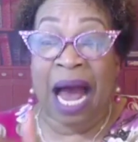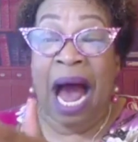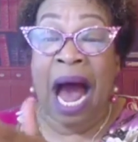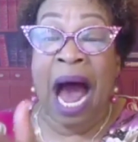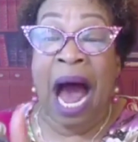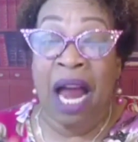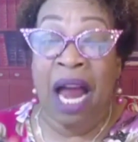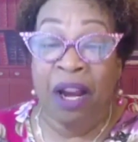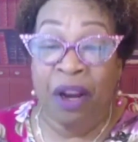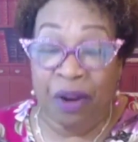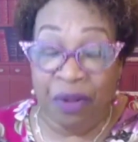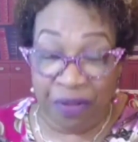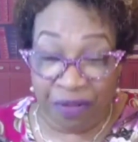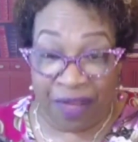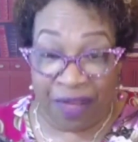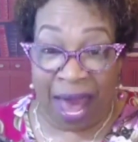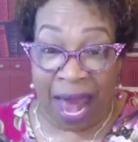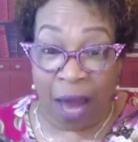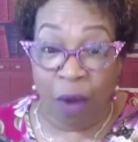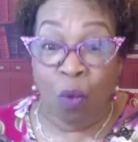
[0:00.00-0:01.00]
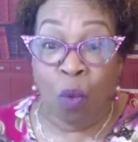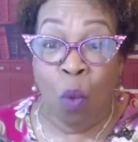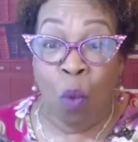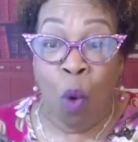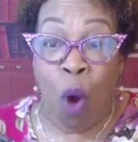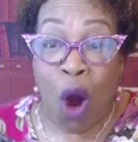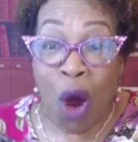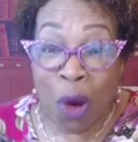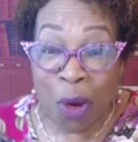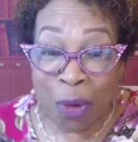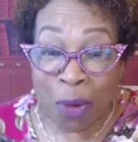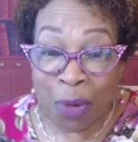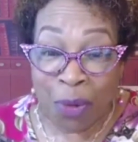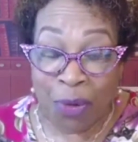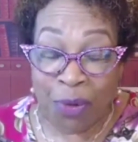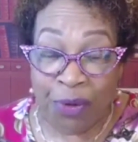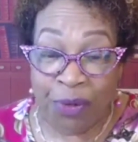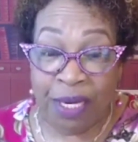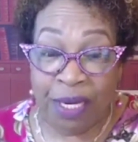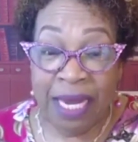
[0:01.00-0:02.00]
honored that word.
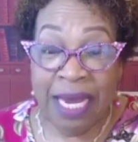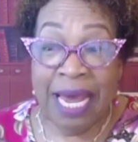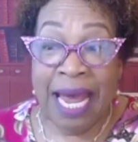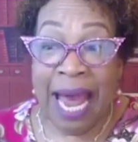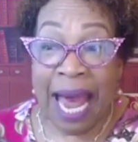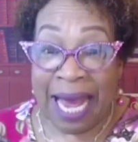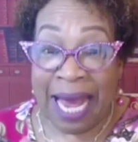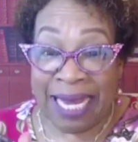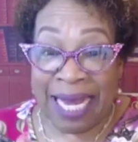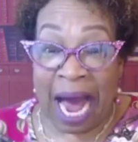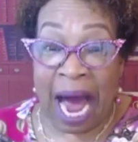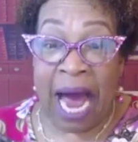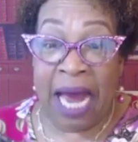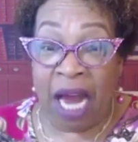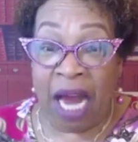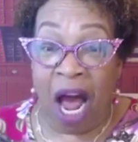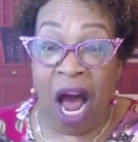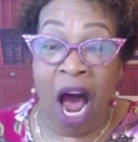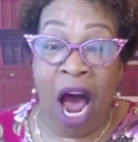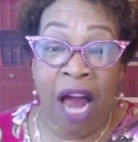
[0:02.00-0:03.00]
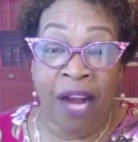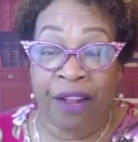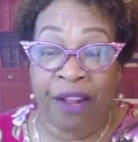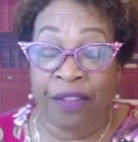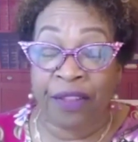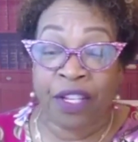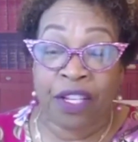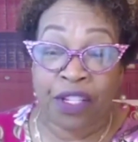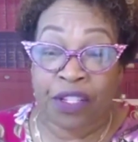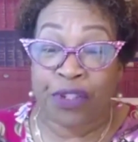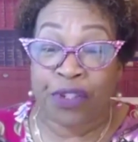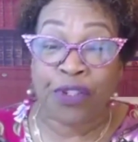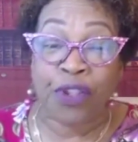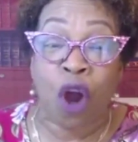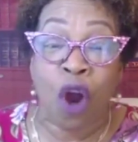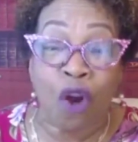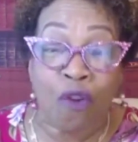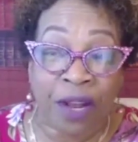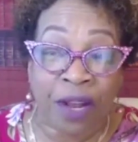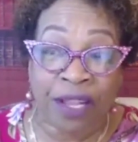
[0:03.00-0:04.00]
God honored the
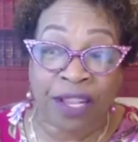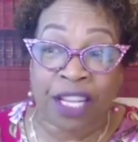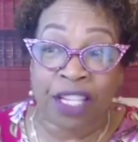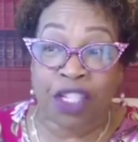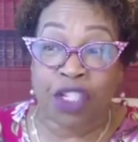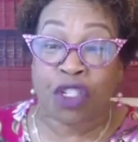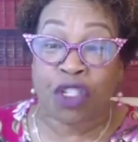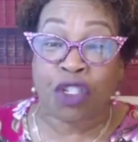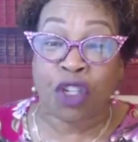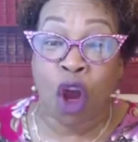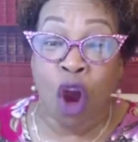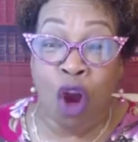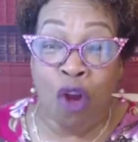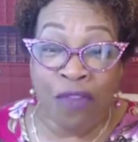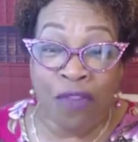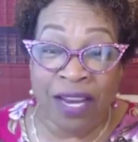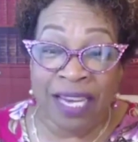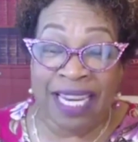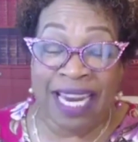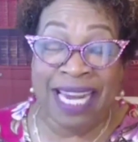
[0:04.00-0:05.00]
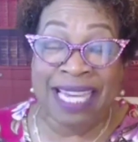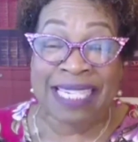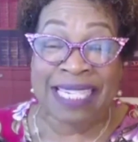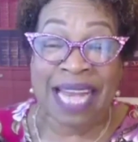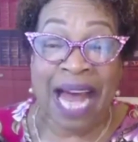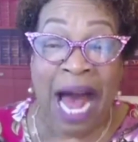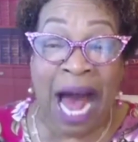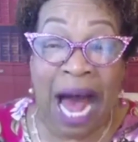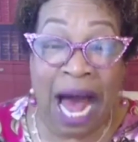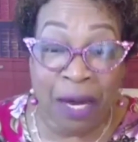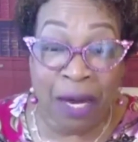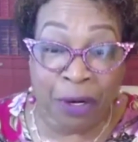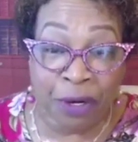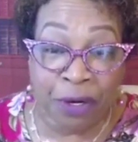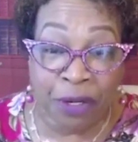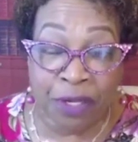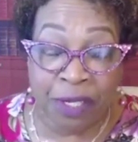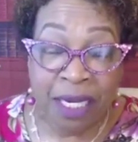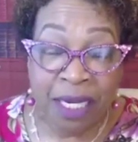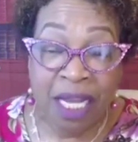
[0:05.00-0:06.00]
servant. The servant is
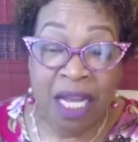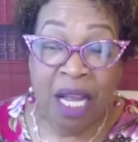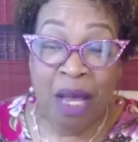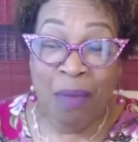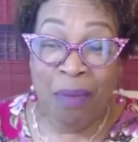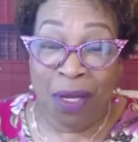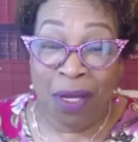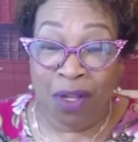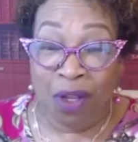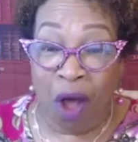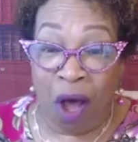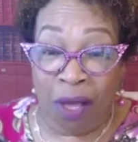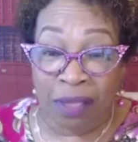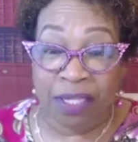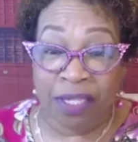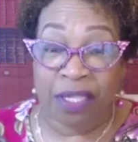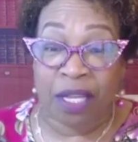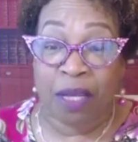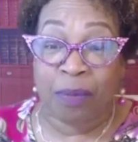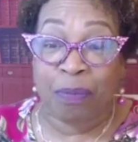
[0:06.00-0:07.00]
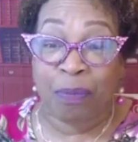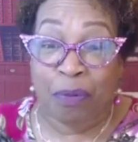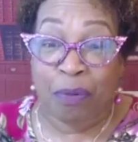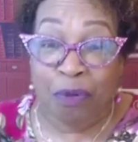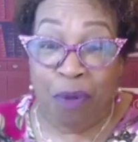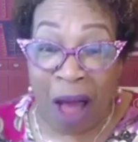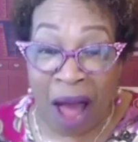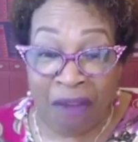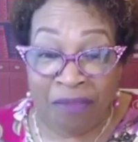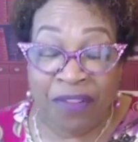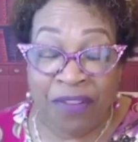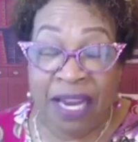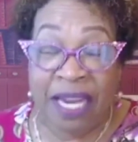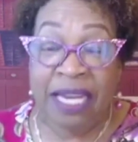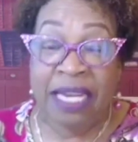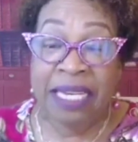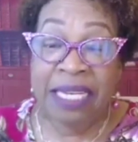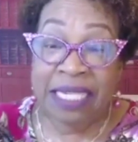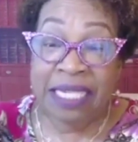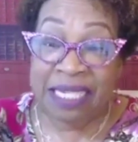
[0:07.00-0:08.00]
honored because the
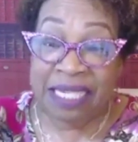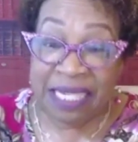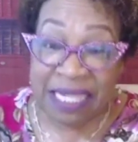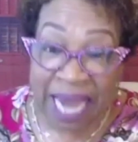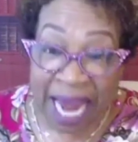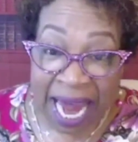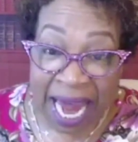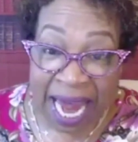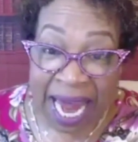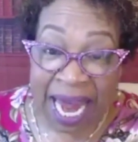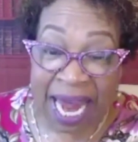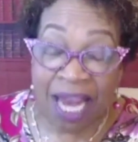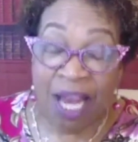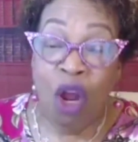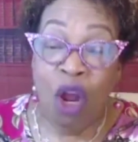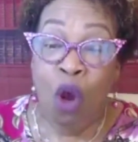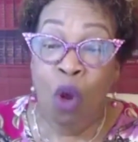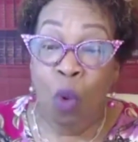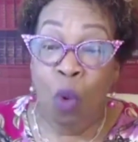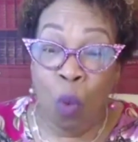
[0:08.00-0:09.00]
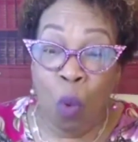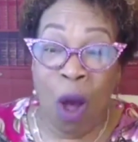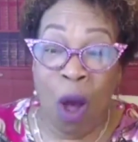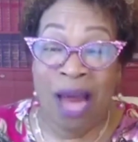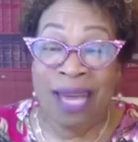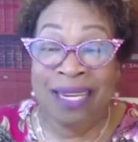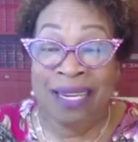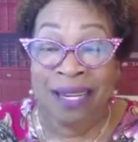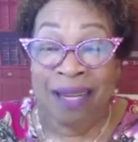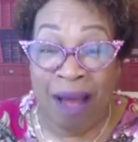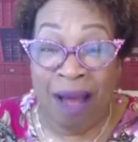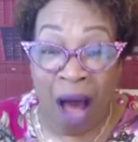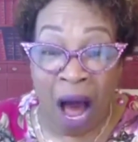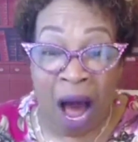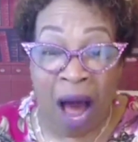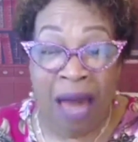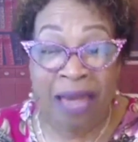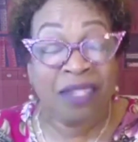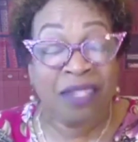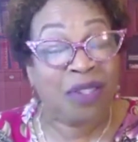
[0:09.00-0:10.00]
prophet said what
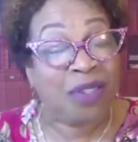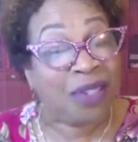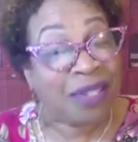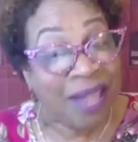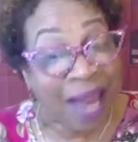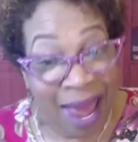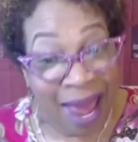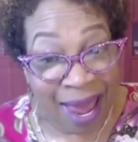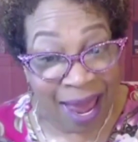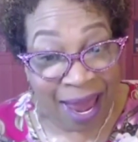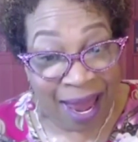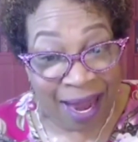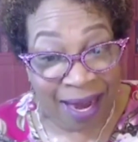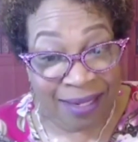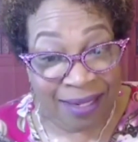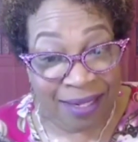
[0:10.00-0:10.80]
God said.